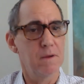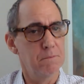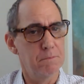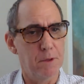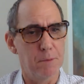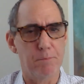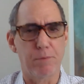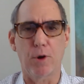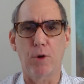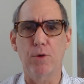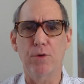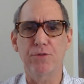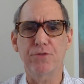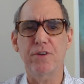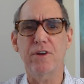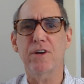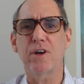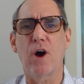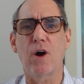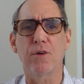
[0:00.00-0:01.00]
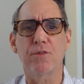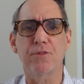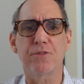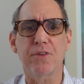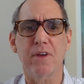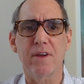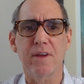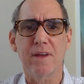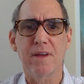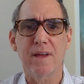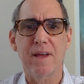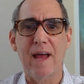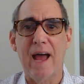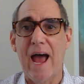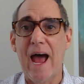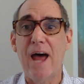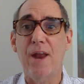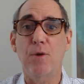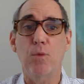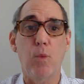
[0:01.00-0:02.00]
the pros and cons,
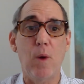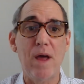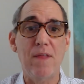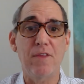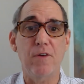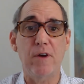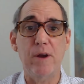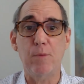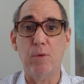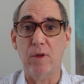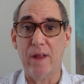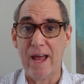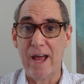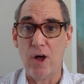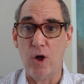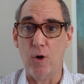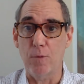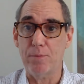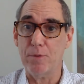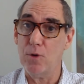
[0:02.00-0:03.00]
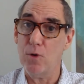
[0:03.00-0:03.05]
and whether it will help